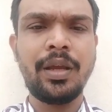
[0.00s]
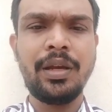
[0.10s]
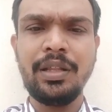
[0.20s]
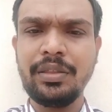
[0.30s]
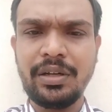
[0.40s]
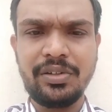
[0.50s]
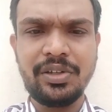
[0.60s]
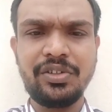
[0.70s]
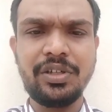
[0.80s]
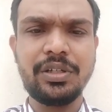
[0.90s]
and in that
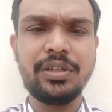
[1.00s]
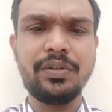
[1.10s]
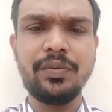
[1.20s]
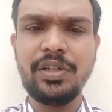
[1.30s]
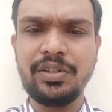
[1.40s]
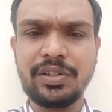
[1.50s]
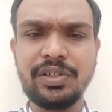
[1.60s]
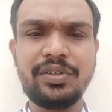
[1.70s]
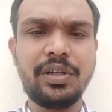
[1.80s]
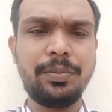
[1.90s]
session we
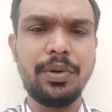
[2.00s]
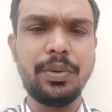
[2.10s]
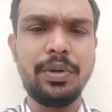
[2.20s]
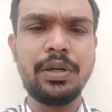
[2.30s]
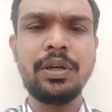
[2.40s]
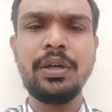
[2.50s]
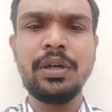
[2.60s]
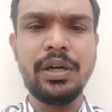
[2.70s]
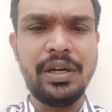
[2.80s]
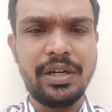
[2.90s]
discussed about
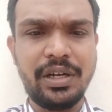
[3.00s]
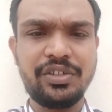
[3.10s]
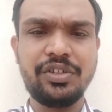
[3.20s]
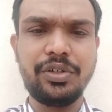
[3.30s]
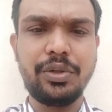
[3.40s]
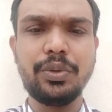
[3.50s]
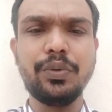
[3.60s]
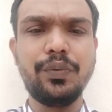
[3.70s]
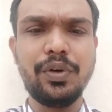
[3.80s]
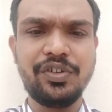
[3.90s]
introduction
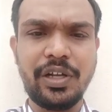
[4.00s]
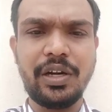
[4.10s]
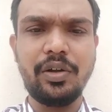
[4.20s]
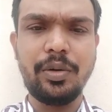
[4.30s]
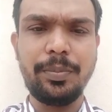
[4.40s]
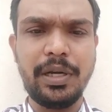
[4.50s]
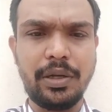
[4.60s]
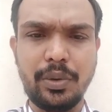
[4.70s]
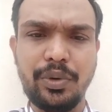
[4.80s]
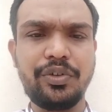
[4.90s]
to full stack
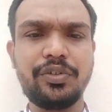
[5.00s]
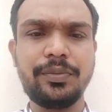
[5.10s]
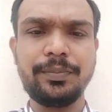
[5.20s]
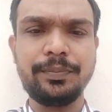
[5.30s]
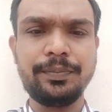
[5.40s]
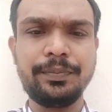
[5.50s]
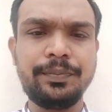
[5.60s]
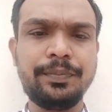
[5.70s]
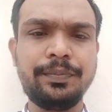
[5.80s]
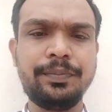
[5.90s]
development course.
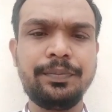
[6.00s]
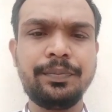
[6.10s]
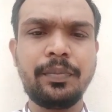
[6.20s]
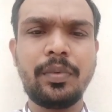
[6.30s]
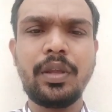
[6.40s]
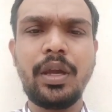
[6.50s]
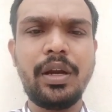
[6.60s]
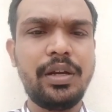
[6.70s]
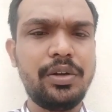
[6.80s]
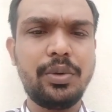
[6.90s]

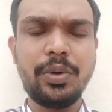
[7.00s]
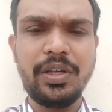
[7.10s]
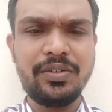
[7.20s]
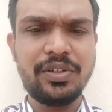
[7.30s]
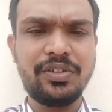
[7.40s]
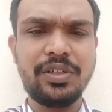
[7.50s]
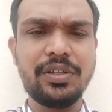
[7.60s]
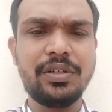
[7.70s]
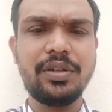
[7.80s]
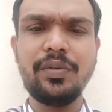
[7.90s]
And in today's
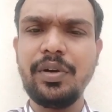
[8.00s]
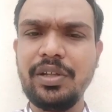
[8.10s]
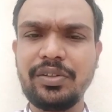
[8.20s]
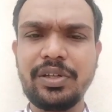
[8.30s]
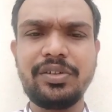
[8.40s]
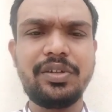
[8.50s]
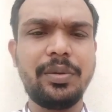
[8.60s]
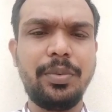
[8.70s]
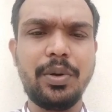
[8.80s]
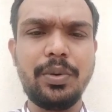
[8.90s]
session we discussed
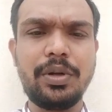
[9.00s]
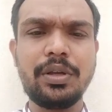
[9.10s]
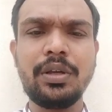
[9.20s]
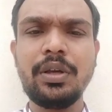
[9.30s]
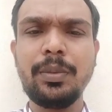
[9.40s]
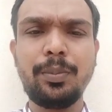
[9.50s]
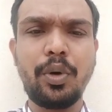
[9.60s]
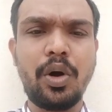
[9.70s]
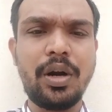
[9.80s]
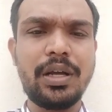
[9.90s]
about
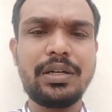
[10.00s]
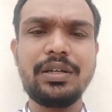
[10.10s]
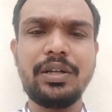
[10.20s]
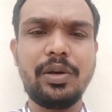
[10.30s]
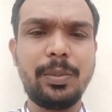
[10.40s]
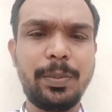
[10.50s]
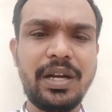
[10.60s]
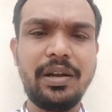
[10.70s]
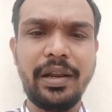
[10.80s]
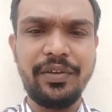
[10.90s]
product
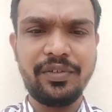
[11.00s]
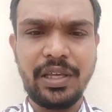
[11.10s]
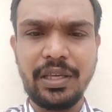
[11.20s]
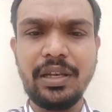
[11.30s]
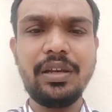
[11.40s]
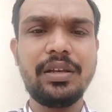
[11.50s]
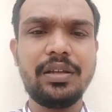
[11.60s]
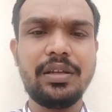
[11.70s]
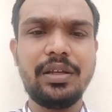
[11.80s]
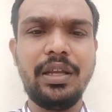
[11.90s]
development life cycle
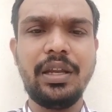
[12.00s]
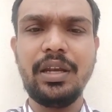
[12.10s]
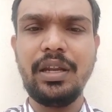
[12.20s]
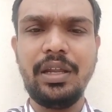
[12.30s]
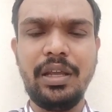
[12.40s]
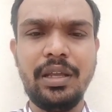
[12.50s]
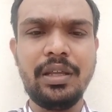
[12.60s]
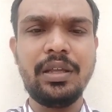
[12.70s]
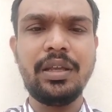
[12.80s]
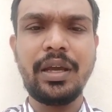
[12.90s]
in any
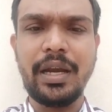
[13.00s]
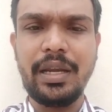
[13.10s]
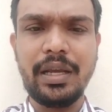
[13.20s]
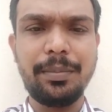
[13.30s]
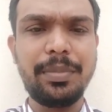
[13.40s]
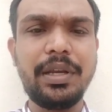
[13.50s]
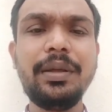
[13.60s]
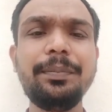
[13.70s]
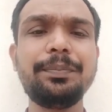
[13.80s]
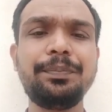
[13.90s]
IT
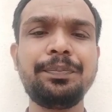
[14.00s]
company